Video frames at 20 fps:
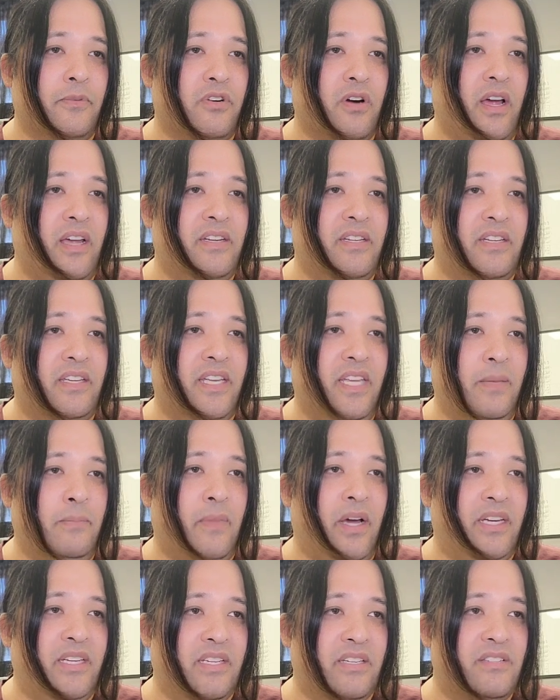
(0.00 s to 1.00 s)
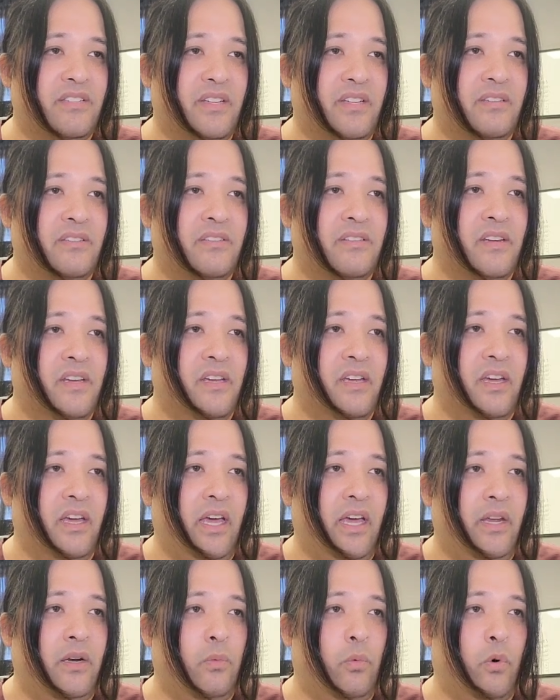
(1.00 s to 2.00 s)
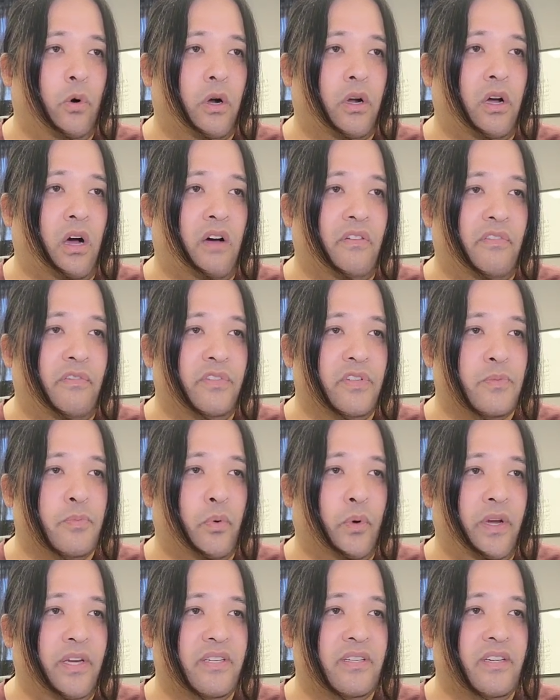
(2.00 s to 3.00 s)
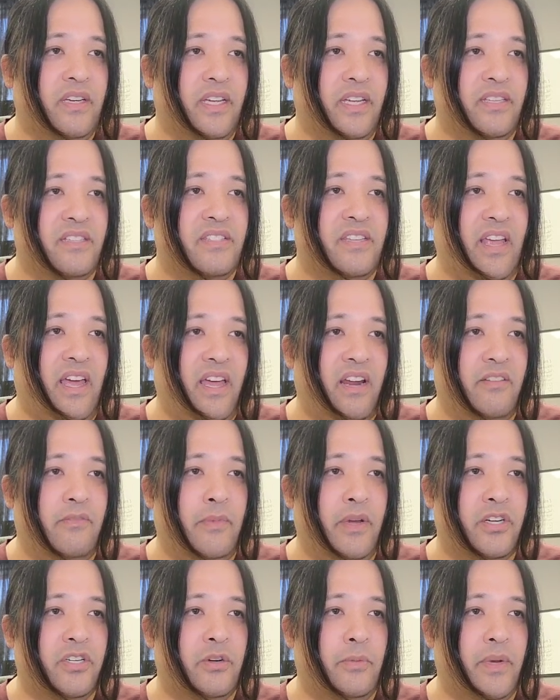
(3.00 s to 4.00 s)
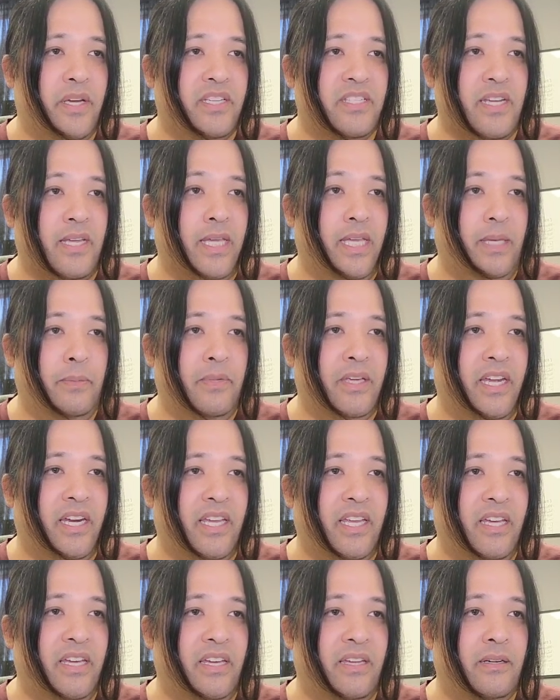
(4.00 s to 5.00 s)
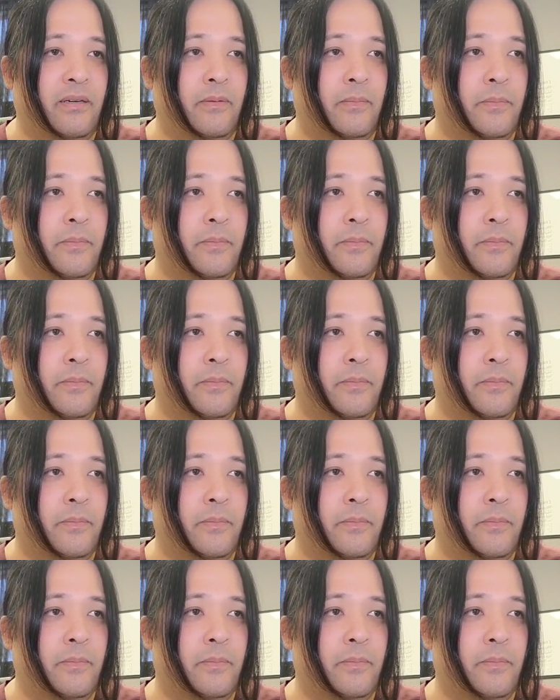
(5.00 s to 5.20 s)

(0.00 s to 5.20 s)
trying to keep my distance and work off of his point and stay out of measure because I keep getting hit.